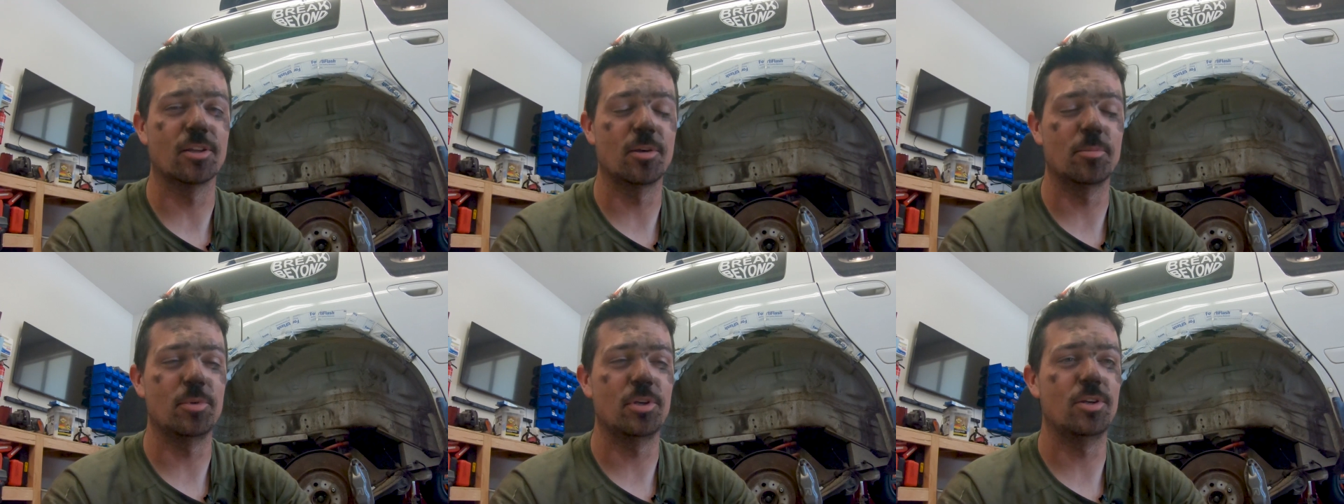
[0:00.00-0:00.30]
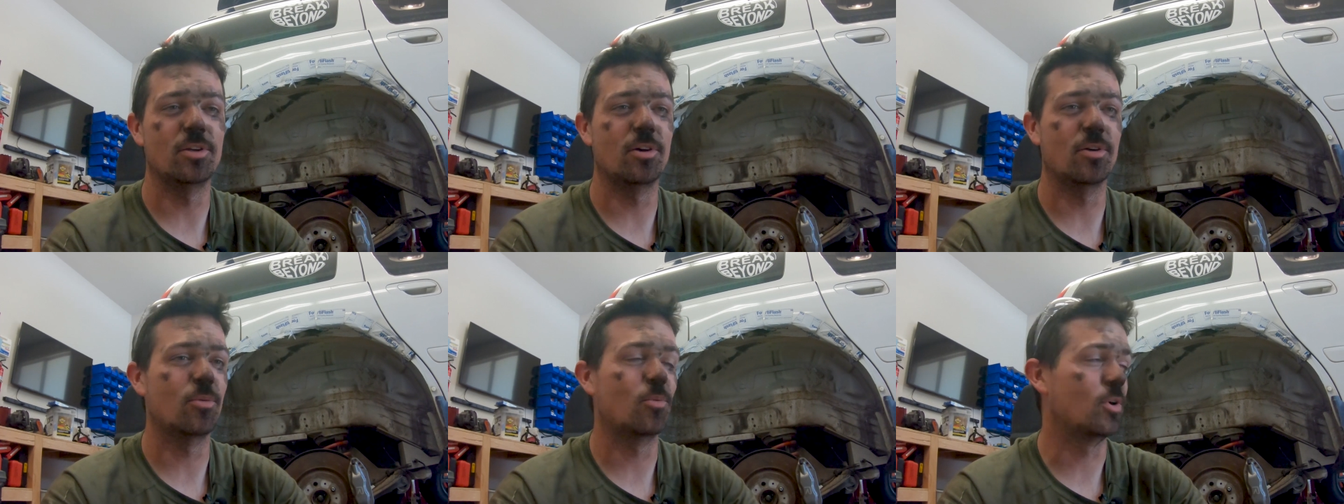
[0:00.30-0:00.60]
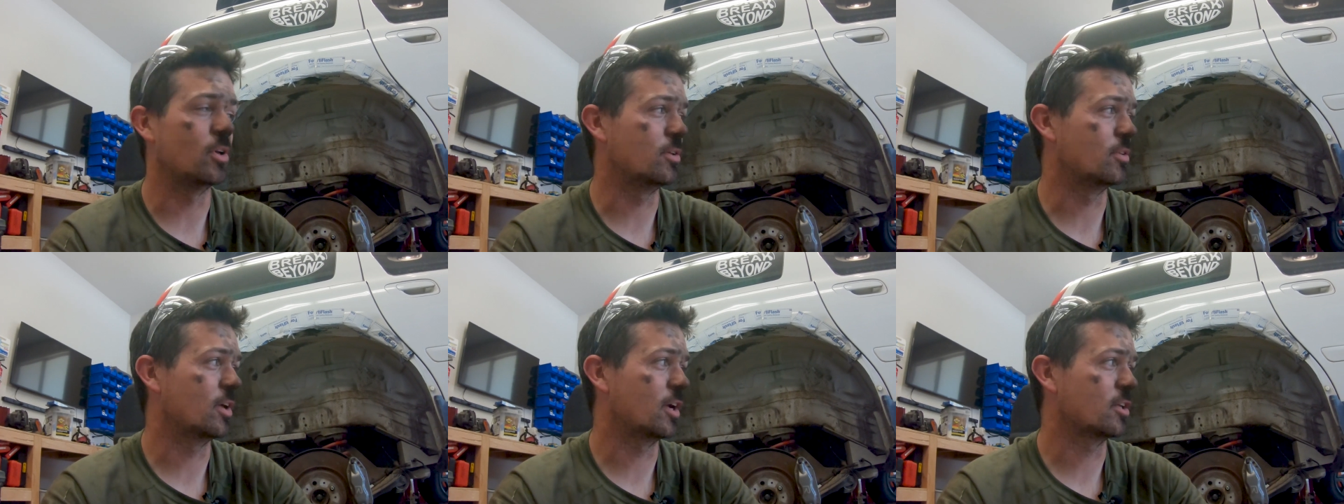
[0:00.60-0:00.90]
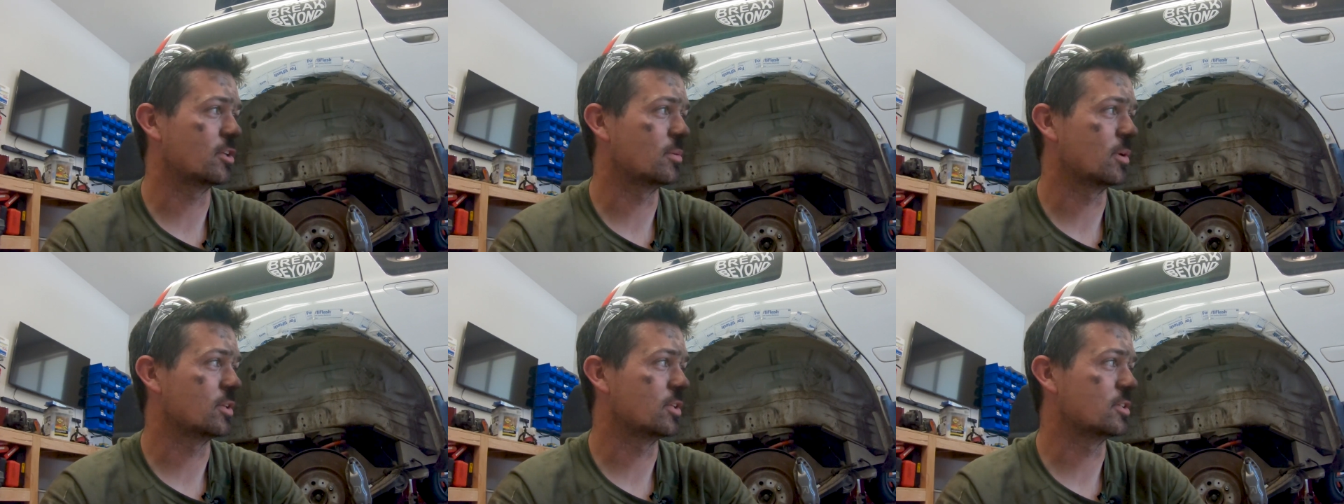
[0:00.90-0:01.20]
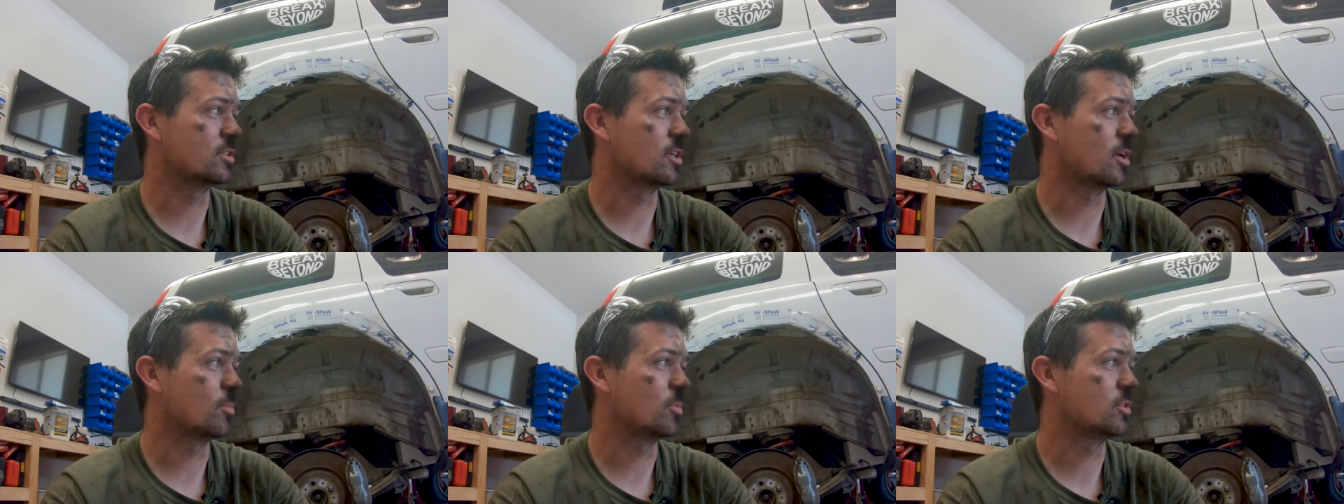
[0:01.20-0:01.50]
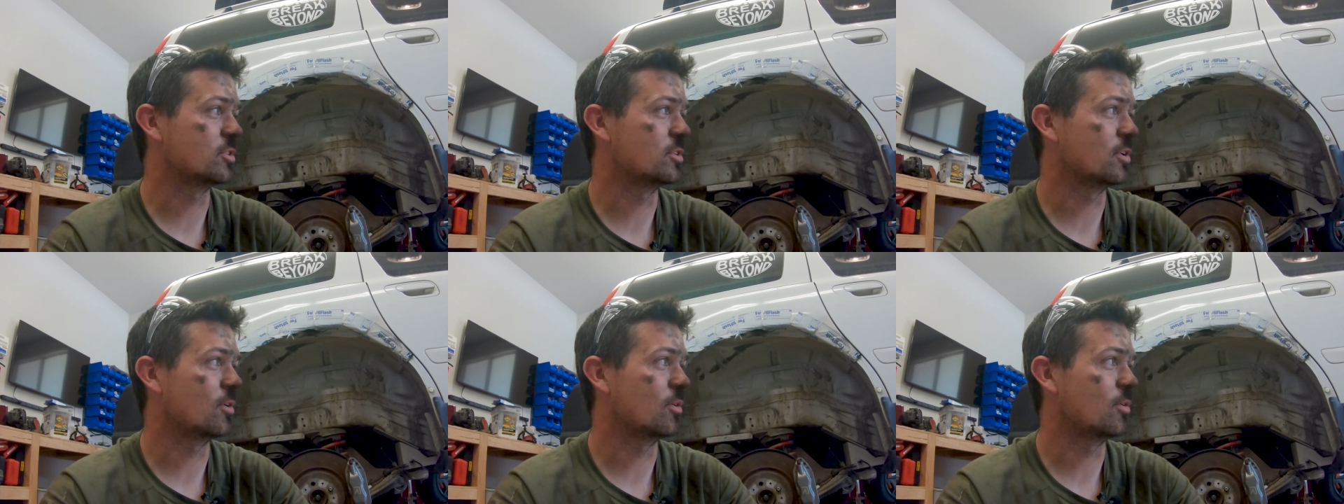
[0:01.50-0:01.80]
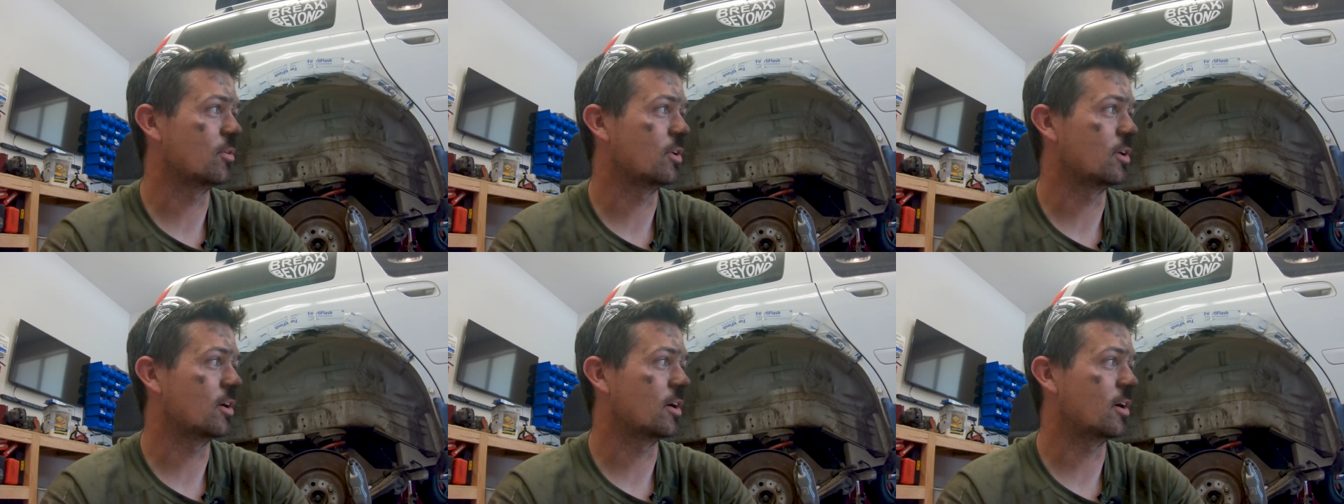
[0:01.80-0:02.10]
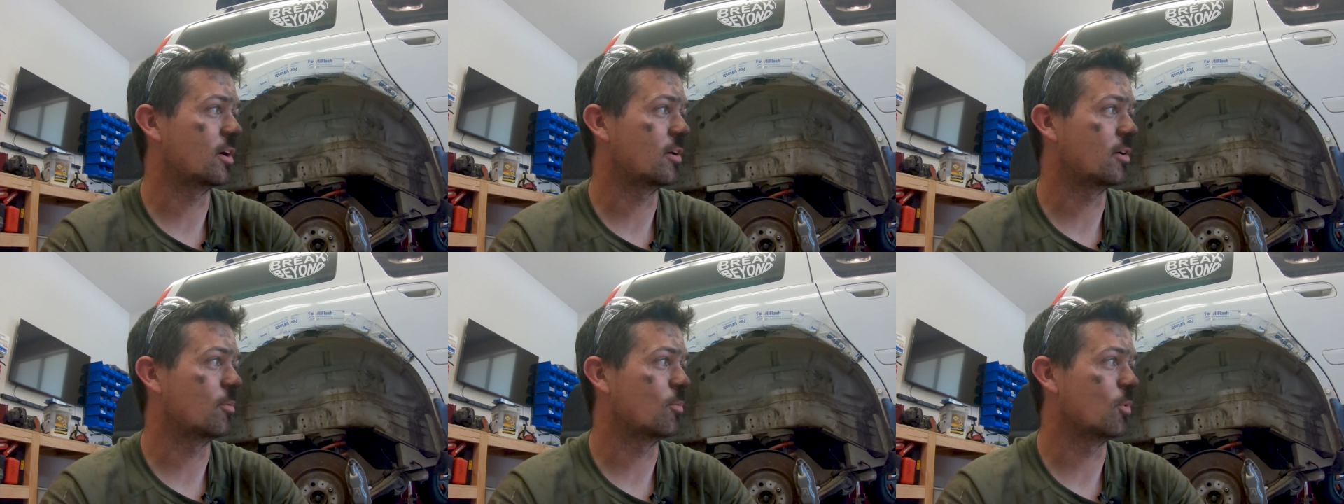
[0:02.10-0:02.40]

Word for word: Let me know what you liked about this episode, uh,